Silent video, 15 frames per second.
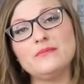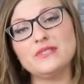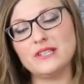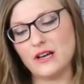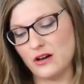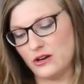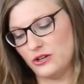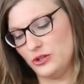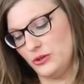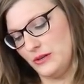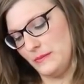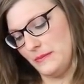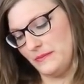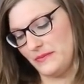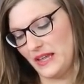so you
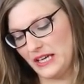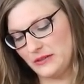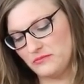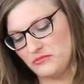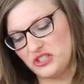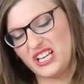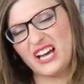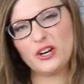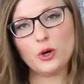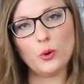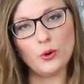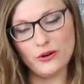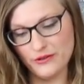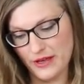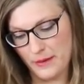can like just kind of
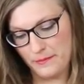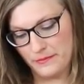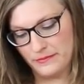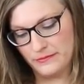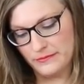quarter them.